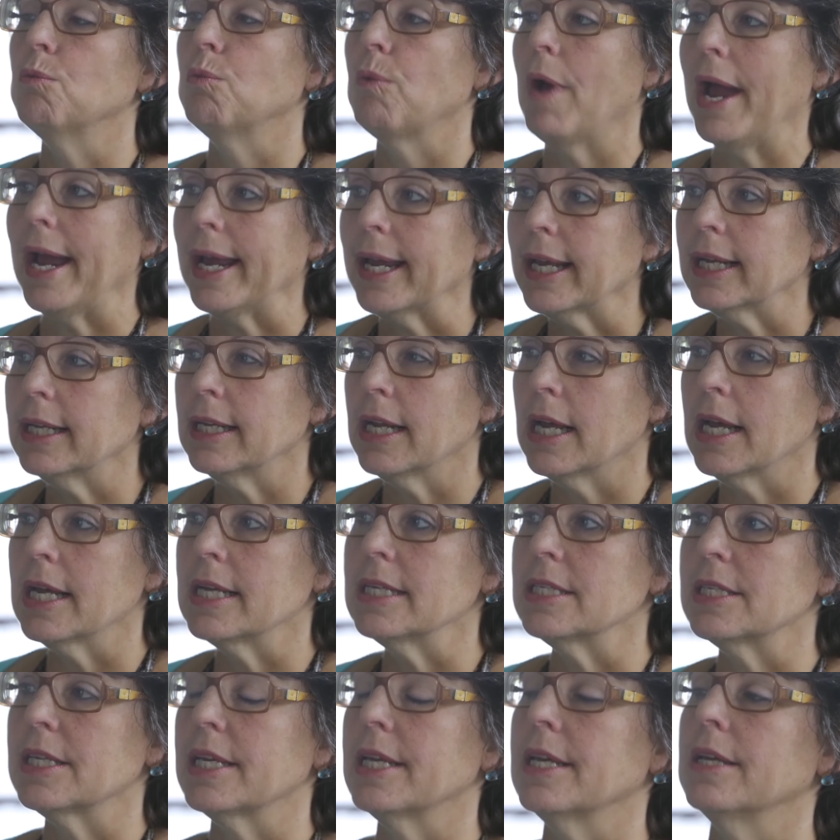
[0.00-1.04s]

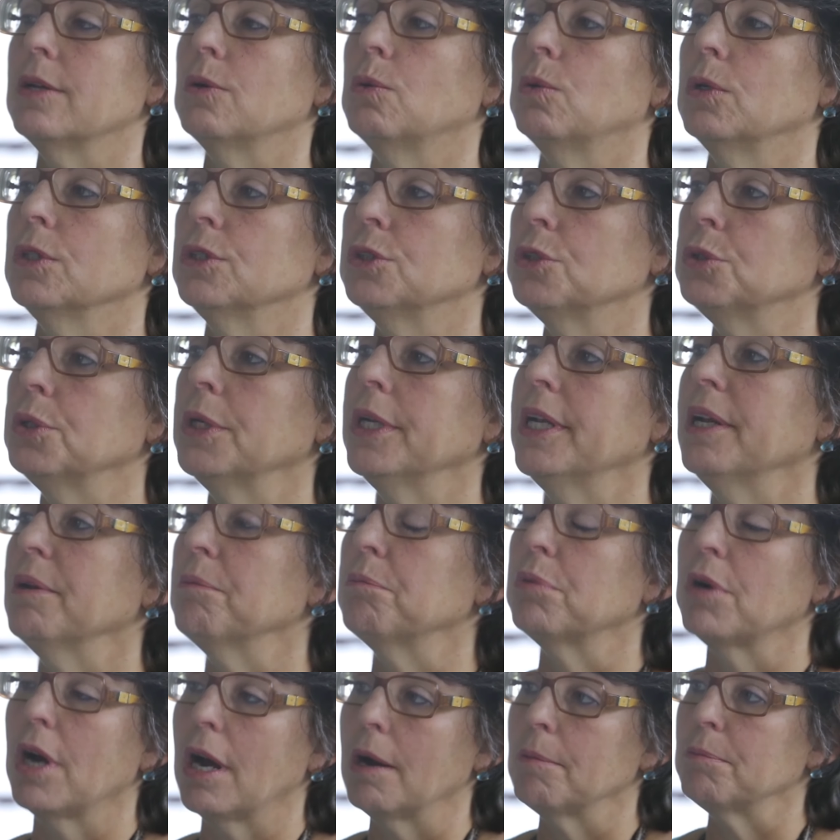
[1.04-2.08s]
recognize it or treat it
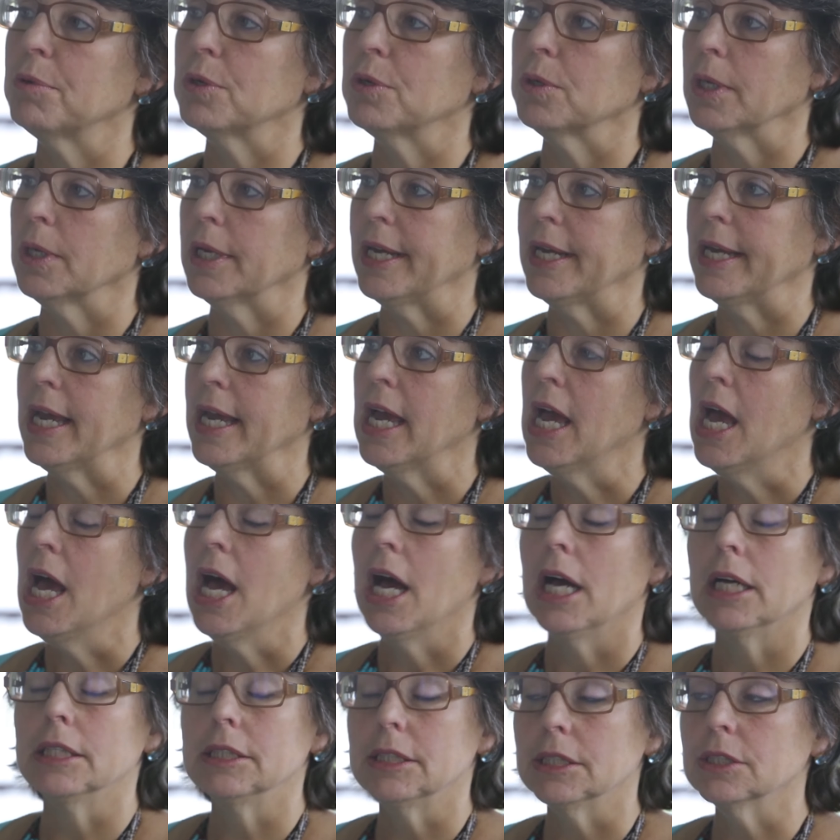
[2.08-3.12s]
properly
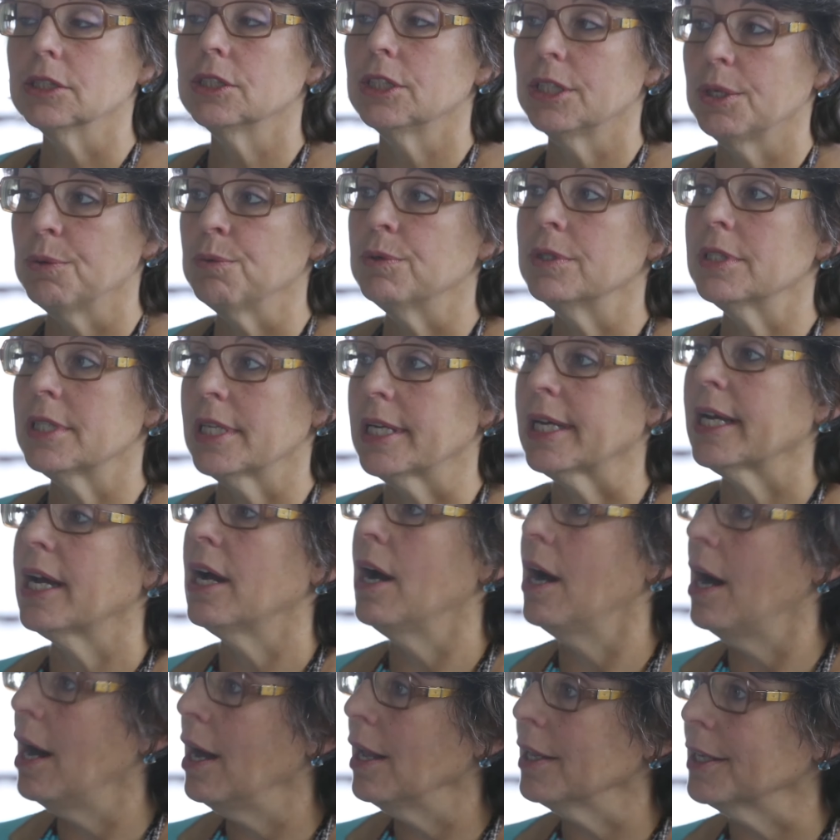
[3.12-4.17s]
until she was in
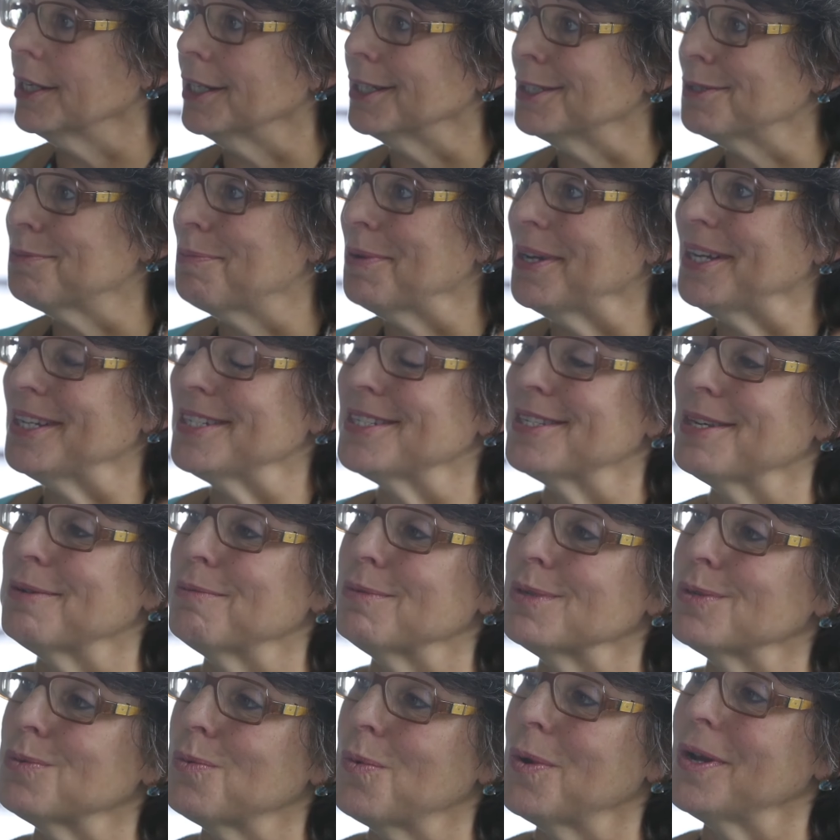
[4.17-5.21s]
college because it
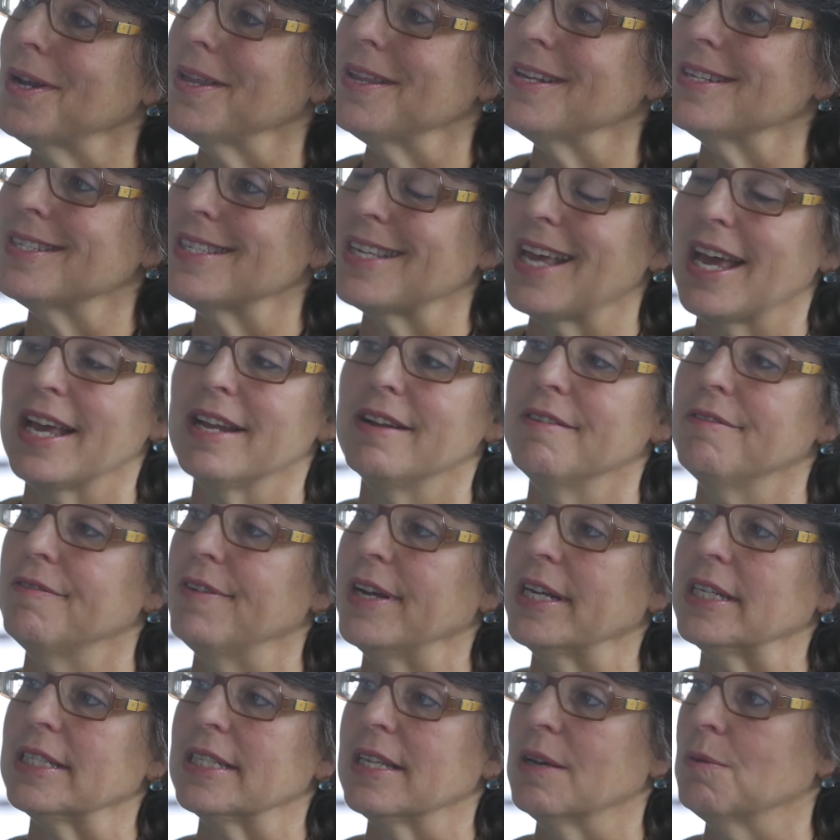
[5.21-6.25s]
was one of the side
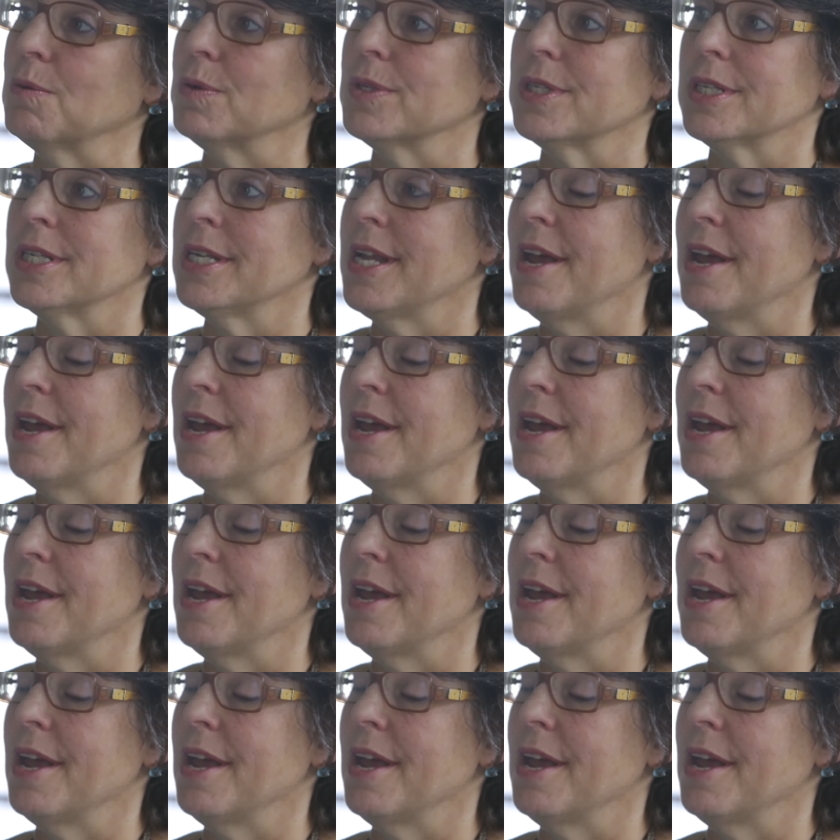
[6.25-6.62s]
effects that was